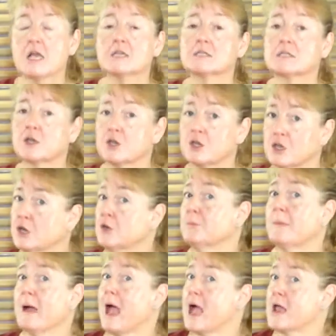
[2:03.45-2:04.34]
So
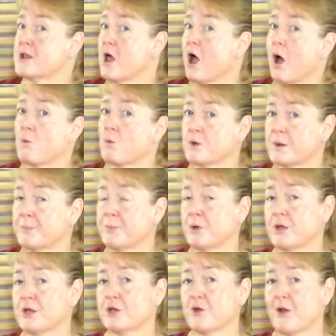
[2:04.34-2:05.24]
you might not want to
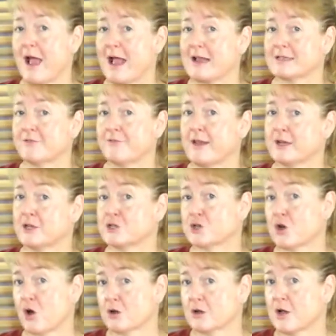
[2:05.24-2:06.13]
put your activated
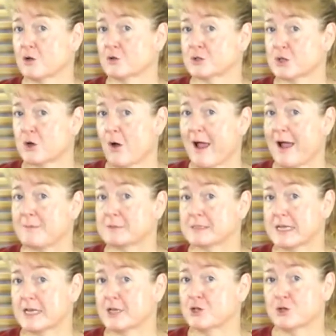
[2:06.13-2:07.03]
charcoal
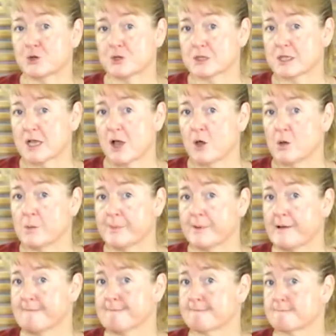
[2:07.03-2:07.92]
scraps in your soap.
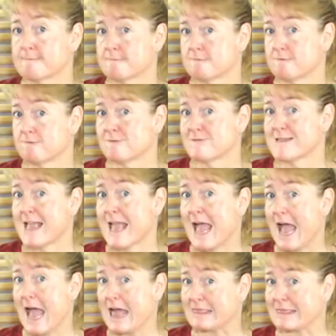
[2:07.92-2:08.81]

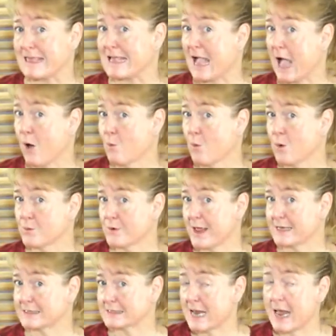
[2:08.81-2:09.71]
I think I won't
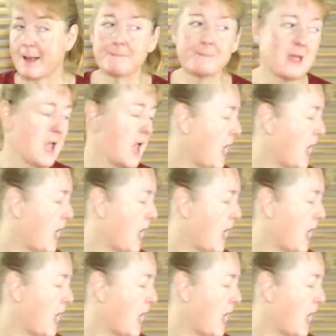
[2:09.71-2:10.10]
next time.